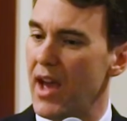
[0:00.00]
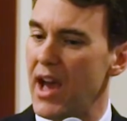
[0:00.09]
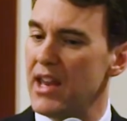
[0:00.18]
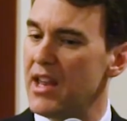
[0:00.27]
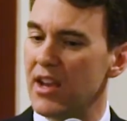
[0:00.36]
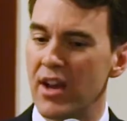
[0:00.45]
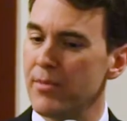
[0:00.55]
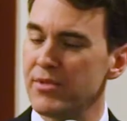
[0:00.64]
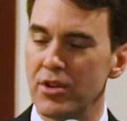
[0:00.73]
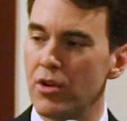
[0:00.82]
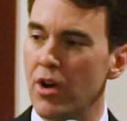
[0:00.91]
And that
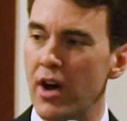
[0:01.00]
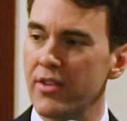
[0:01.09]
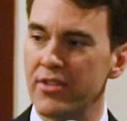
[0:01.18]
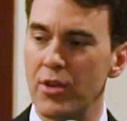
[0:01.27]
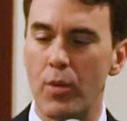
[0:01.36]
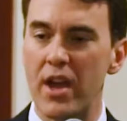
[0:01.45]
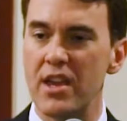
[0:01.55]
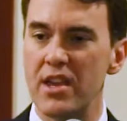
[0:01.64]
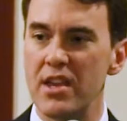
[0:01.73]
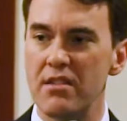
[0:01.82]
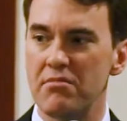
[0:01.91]
comes across the way
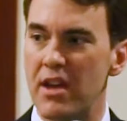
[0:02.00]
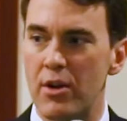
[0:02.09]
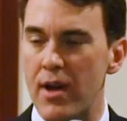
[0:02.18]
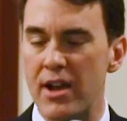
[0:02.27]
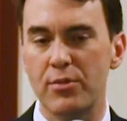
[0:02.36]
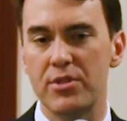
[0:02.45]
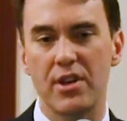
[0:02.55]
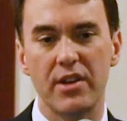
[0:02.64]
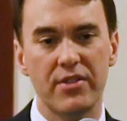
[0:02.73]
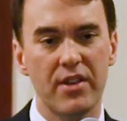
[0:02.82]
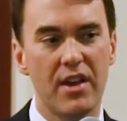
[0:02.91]
he interacts with
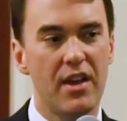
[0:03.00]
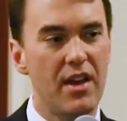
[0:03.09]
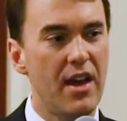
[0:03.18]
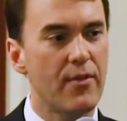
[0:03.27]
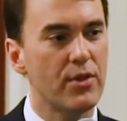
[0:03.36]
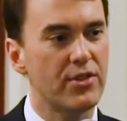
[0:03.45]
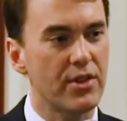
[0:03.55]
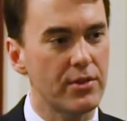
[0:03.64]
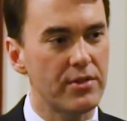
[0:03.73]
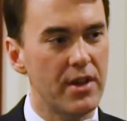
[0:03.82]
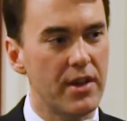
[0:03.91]
us every
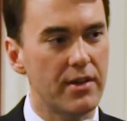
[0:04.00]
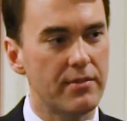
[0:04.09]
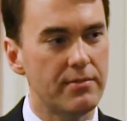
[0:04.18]
single day.